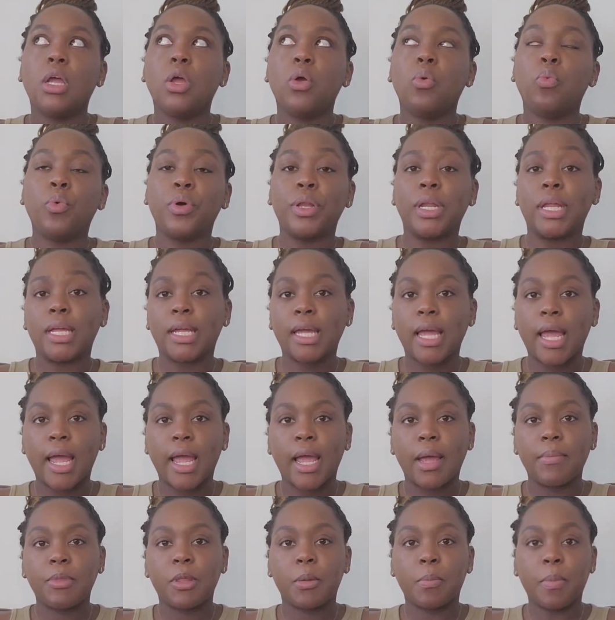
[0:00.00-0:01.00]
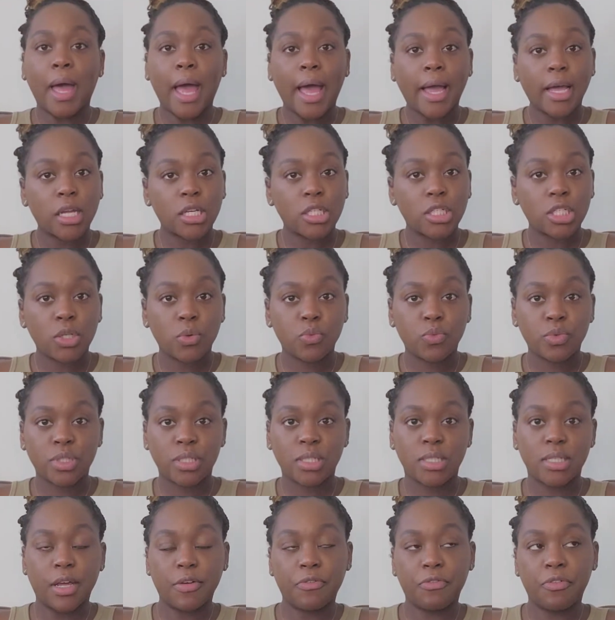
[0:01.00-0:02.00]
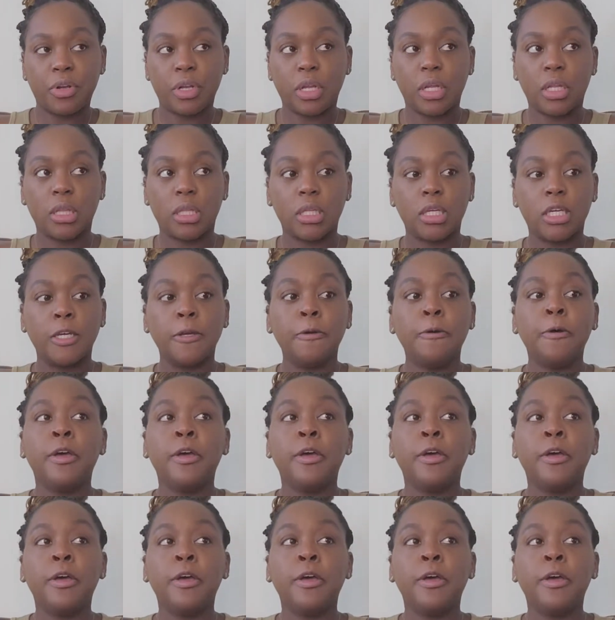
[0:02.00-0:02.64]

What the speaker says: when it came, the packaging was definitely